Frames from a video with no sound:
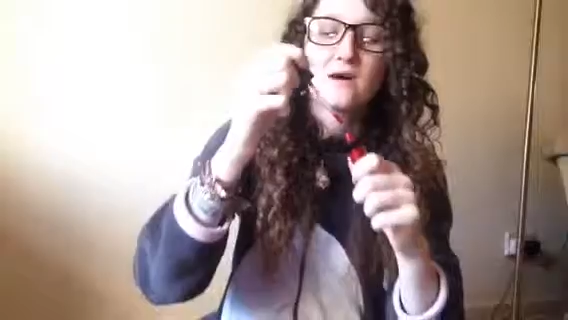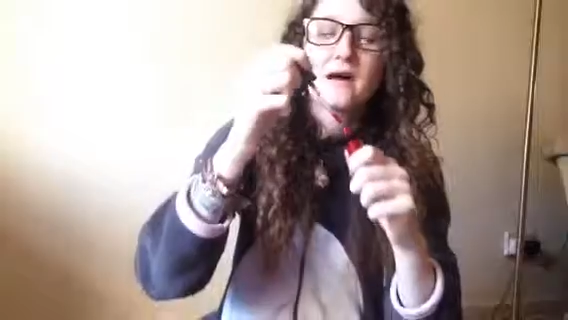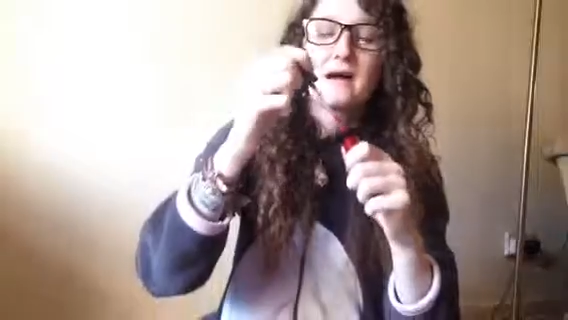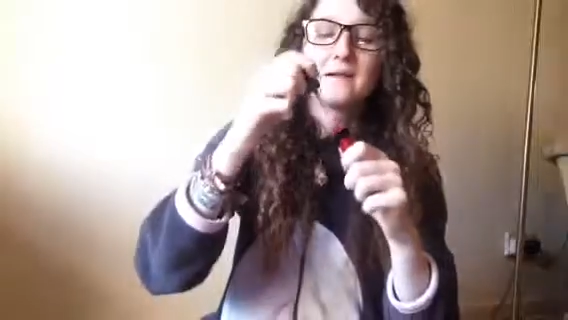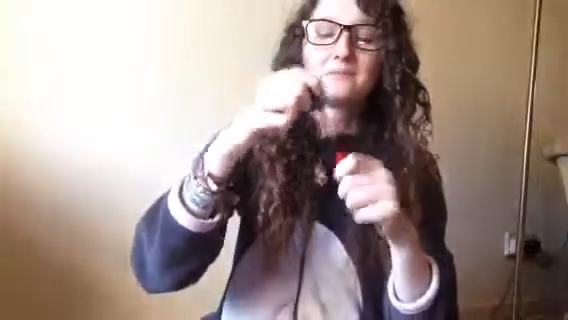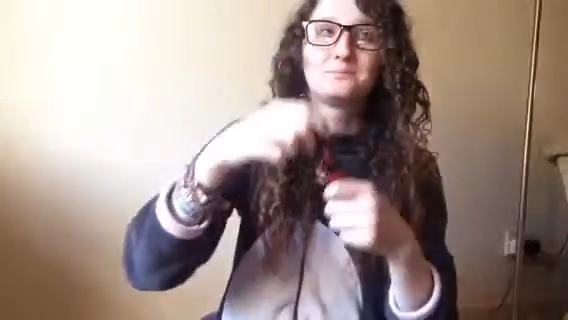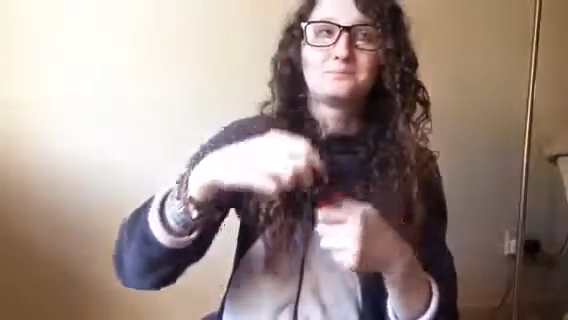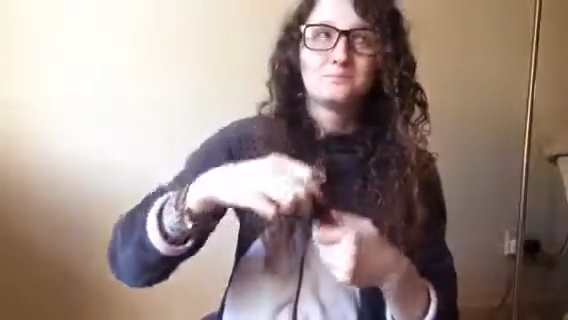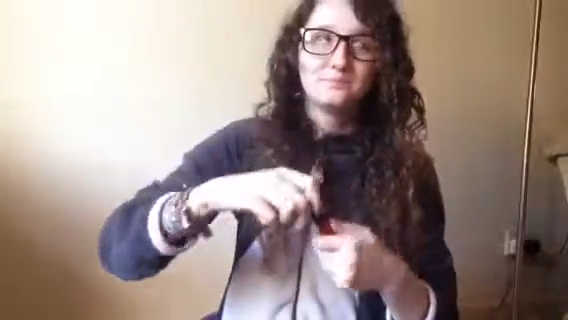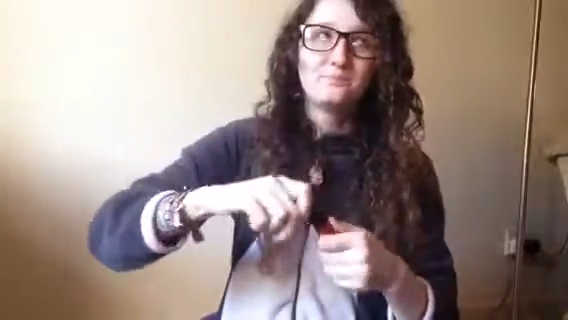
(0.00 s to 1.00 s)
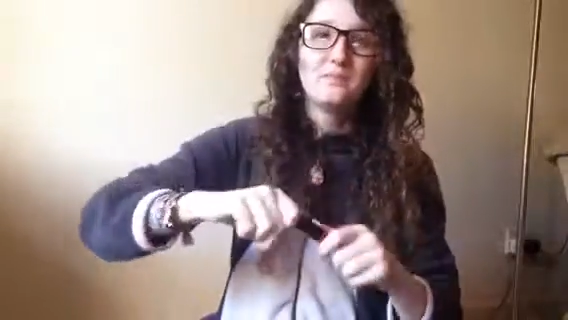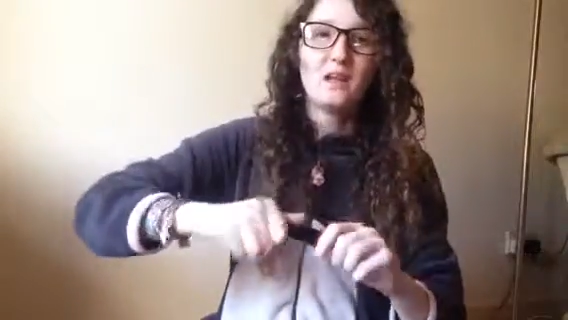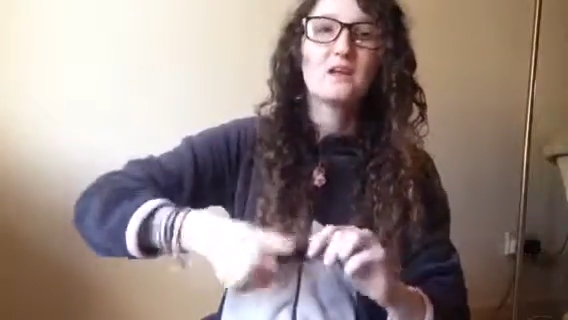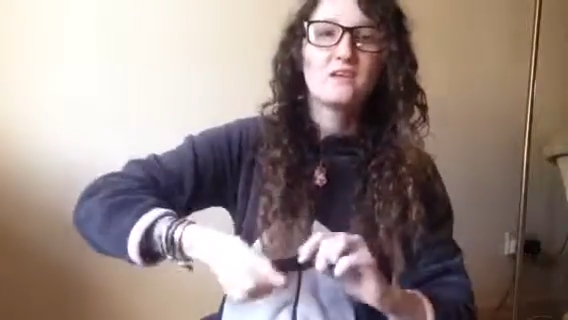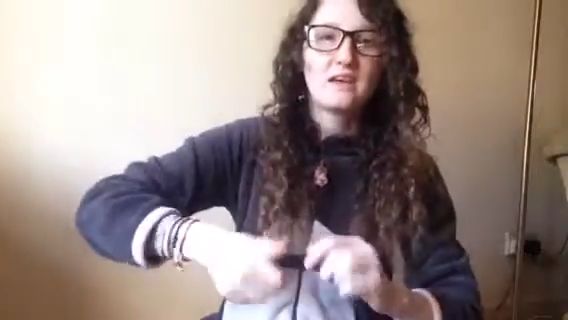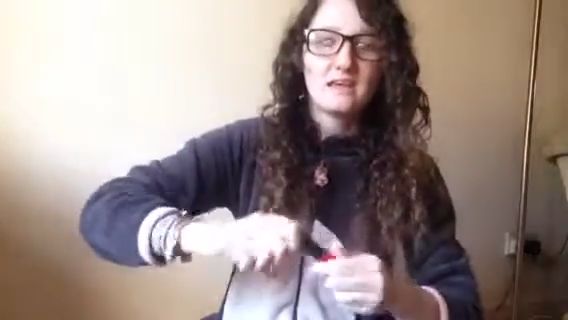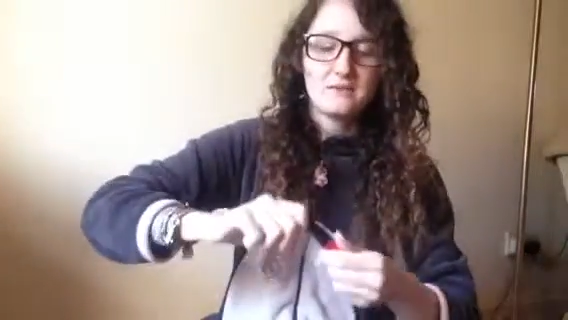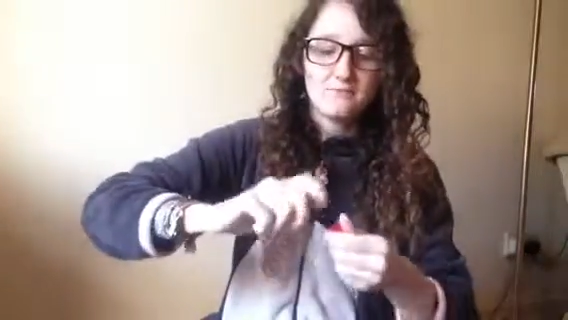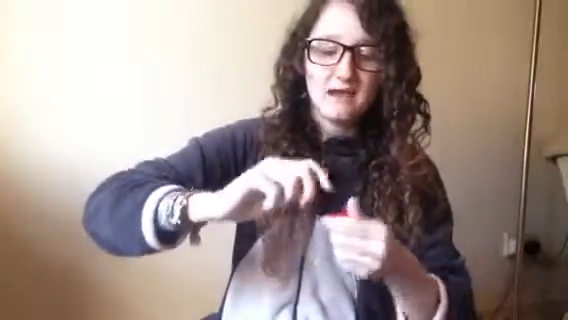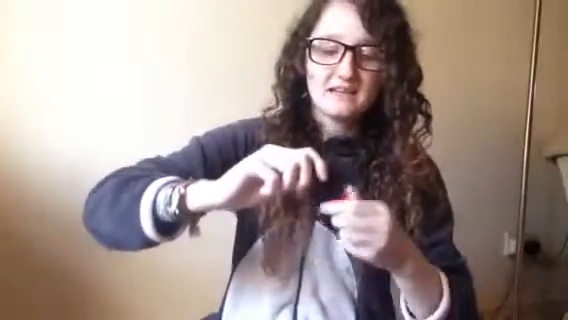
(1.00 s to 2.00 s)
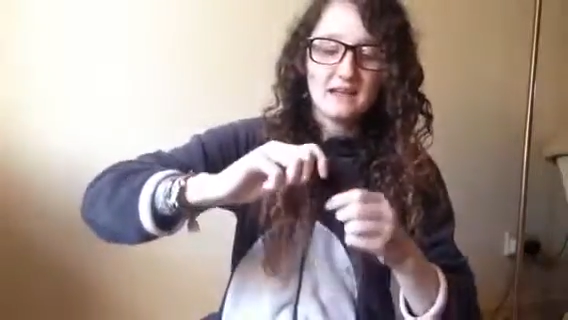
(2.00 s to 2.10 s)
a light red,